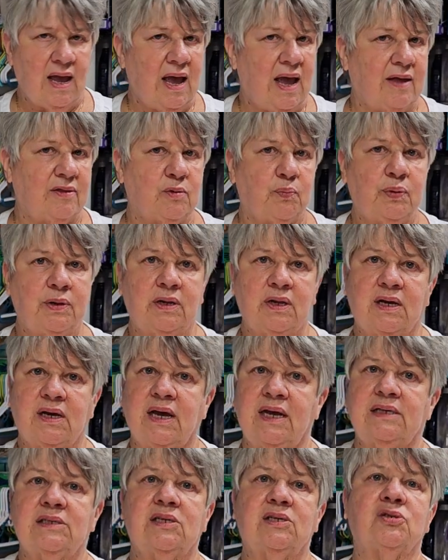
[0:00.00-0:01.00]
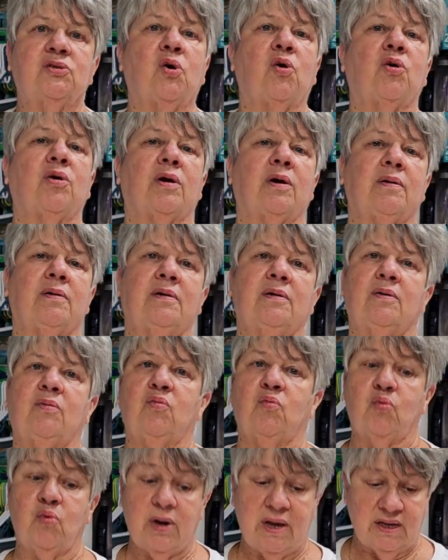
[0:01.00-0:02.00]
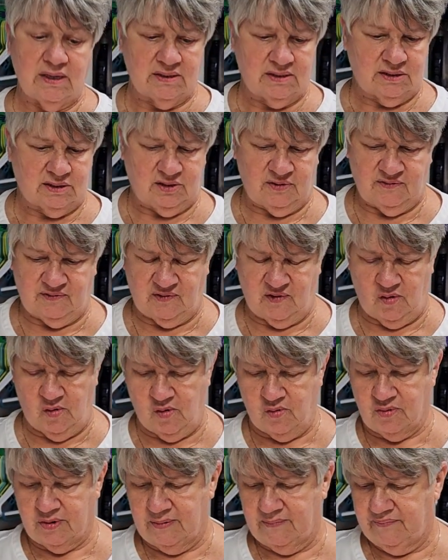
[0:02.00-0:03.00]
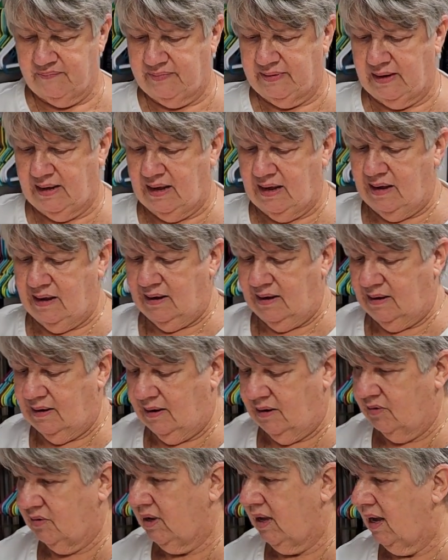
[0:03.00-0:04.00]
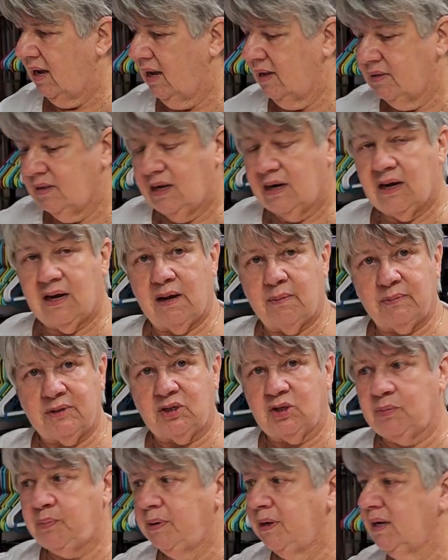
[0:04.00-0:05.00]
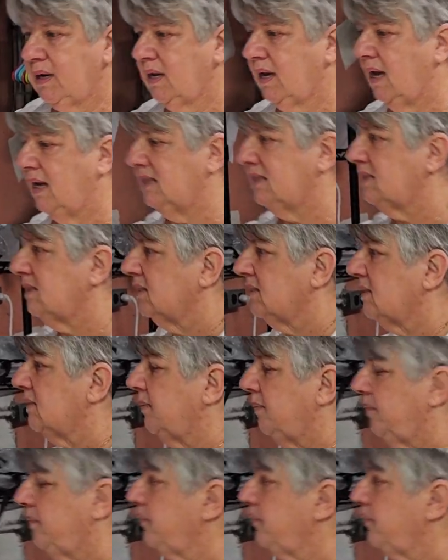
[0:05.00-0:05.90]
And the pillowcases are a whiz to fold. Okay, and then I have my two pillowcases.